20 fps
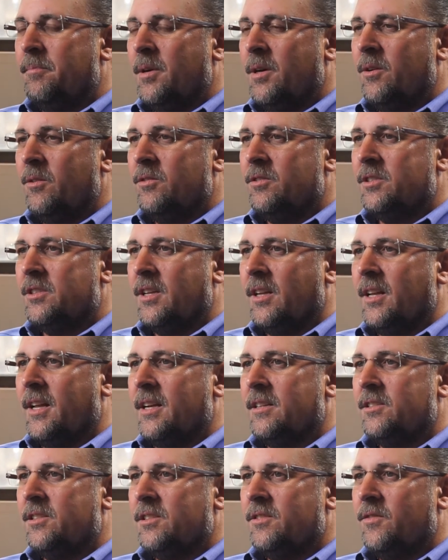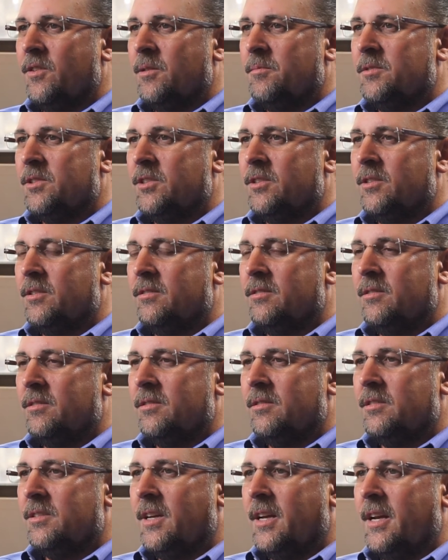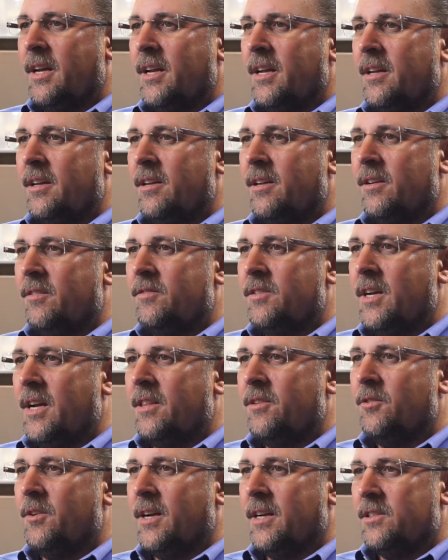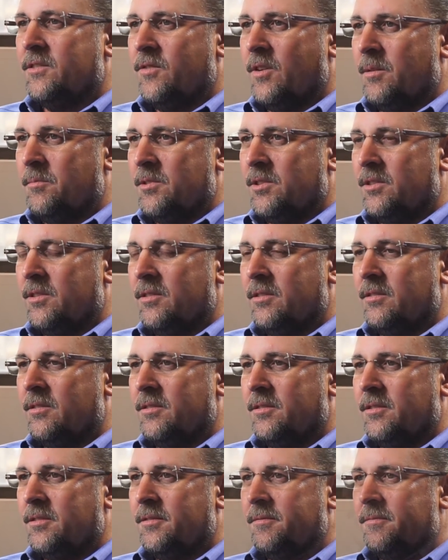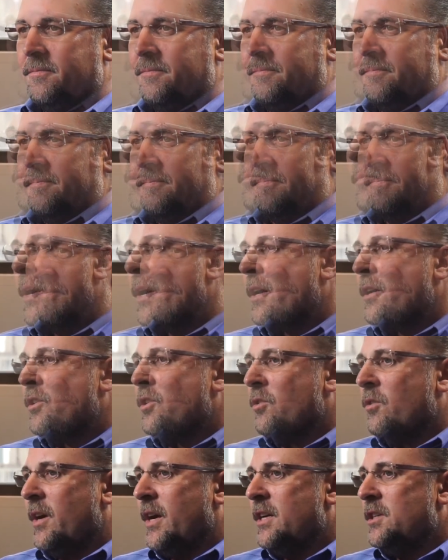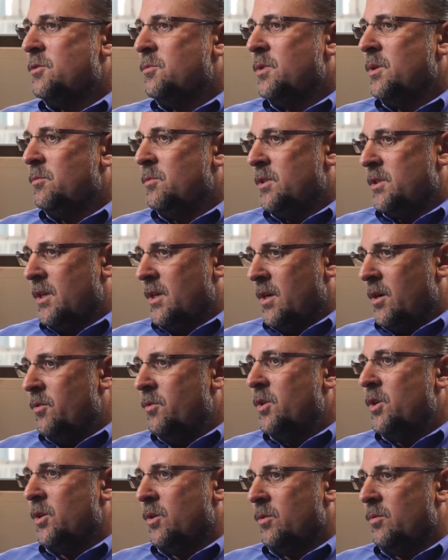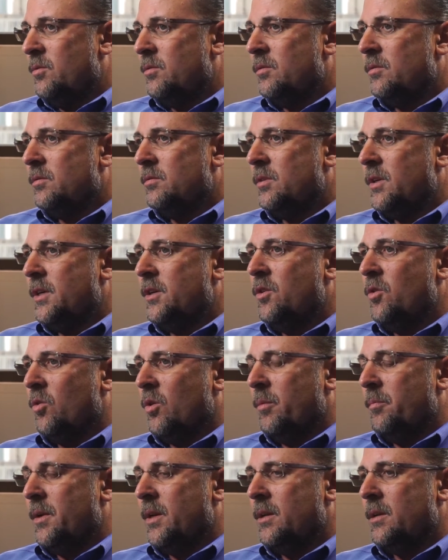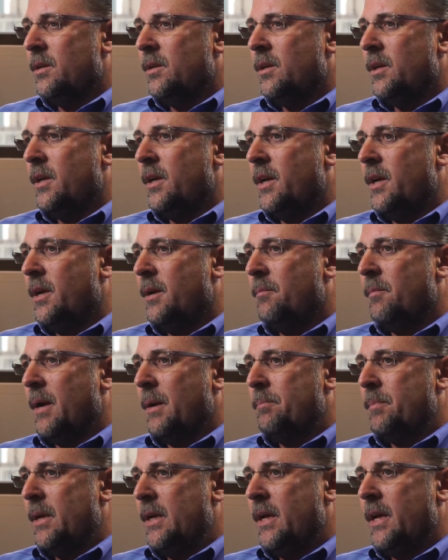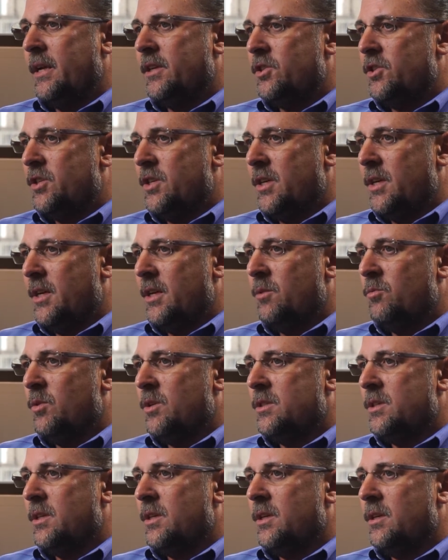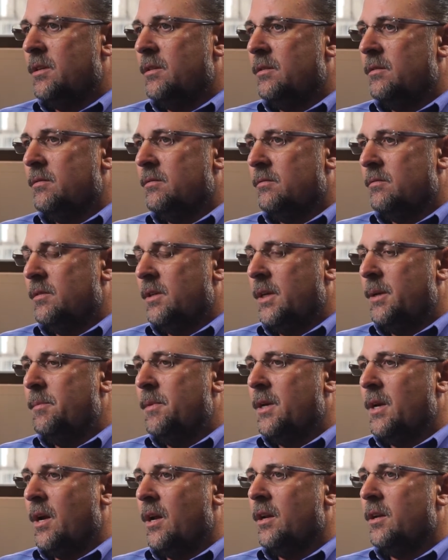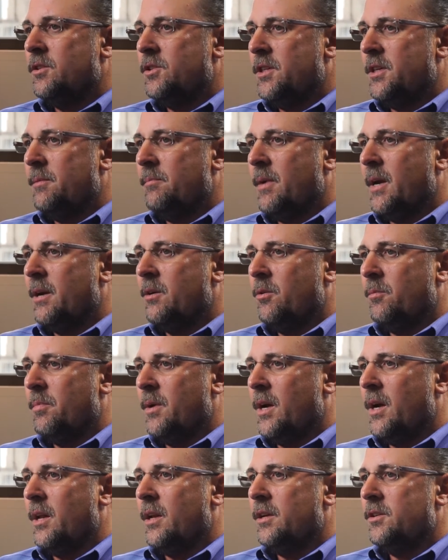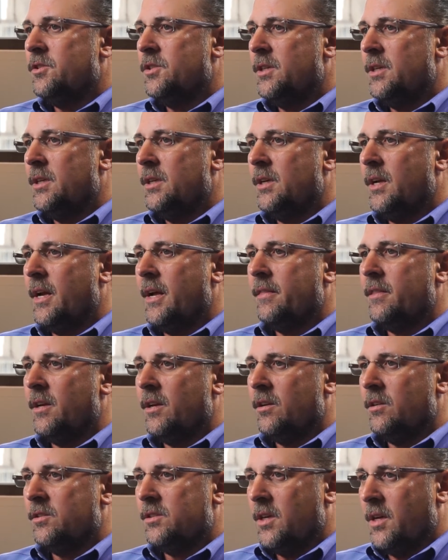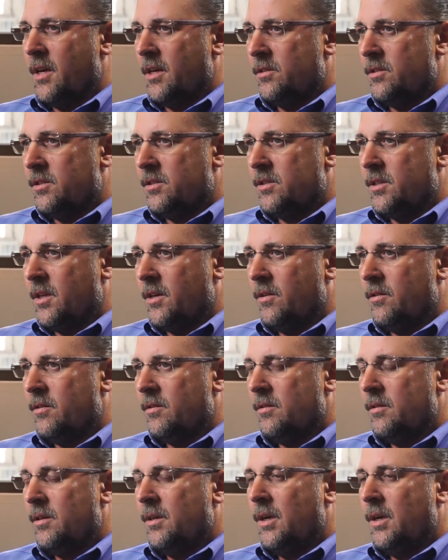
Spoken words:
both Selexys Pharmaceuticals and of Tetherex Pharmaceuticals. My undergraduate was at OU in Norman. My PhD was in immunology and microbiology at the Health Sciences Center.